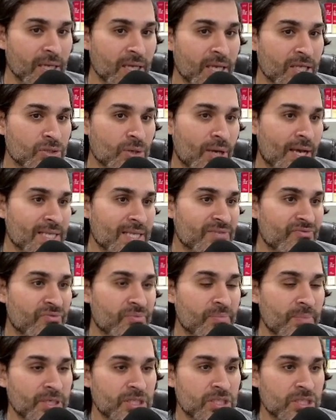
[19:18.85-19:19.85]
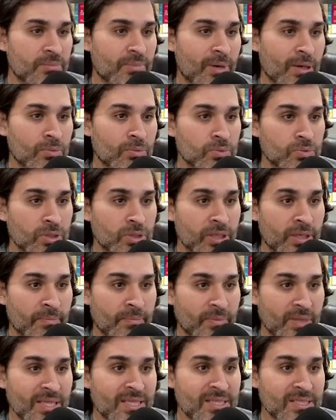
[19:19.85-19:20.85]
So it has information about
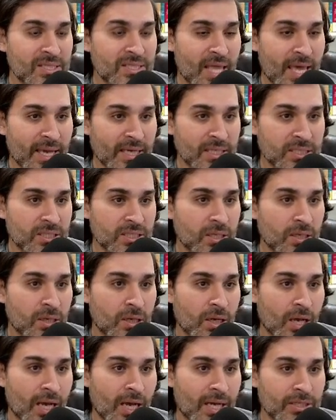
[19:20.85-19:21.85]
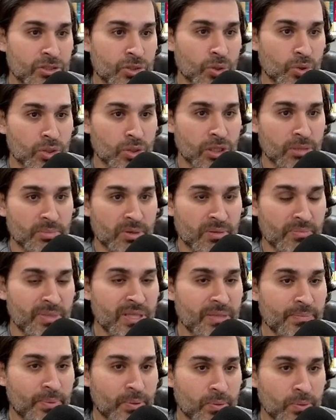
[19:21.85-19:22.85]
ETH staked and total number of
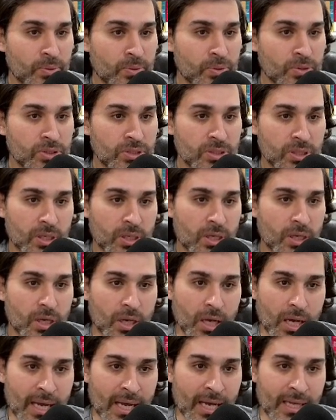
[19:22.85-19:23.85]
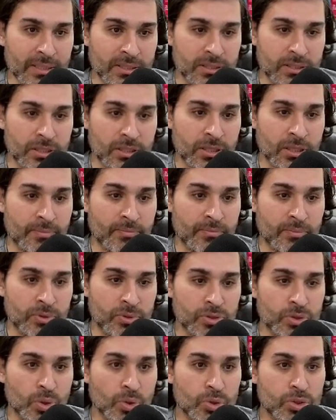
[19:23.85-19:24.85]
mini pools, and
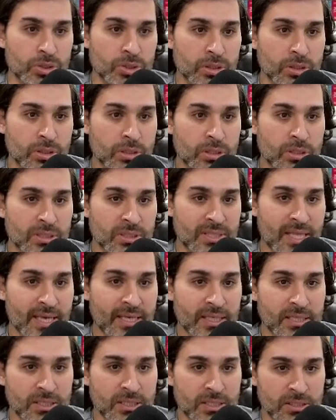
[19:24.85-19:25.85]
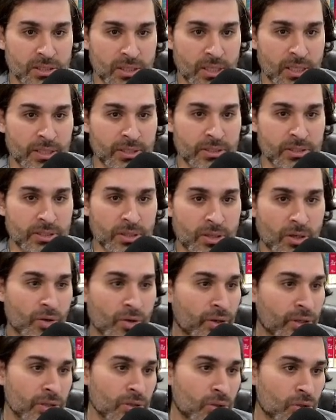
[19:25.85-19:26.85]
total stakers and
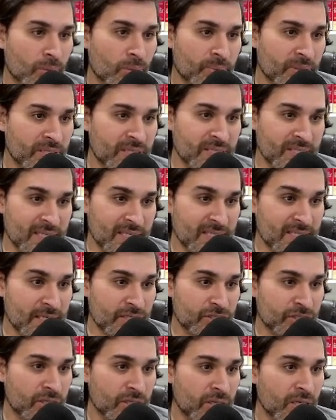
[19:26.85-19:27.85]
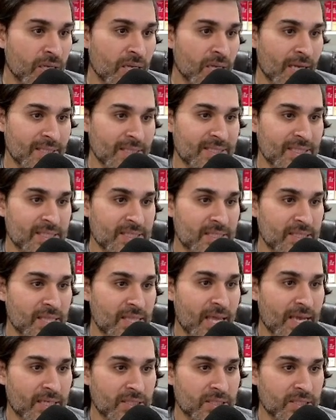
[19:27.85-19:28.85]
Oracle node operators, etc. It says
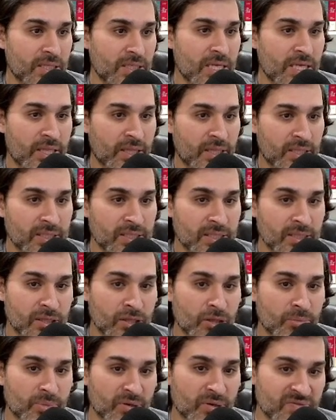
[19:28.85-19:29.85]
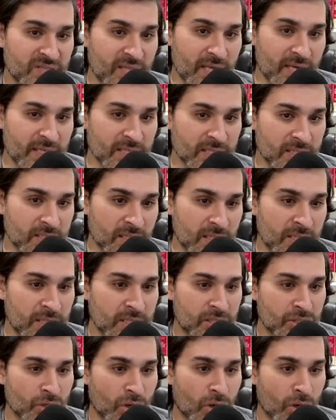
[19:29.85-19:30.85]
staked ETH and number of stakers, and
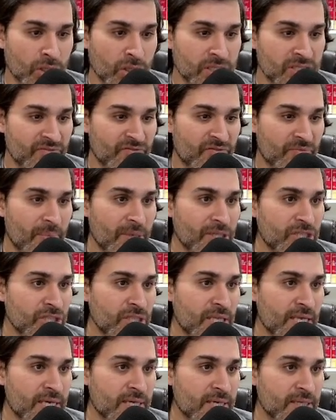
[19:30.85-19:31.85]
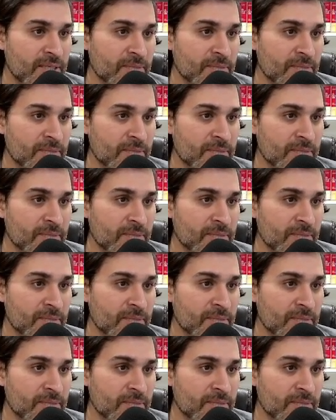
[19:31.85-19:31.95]
it's got all this information here.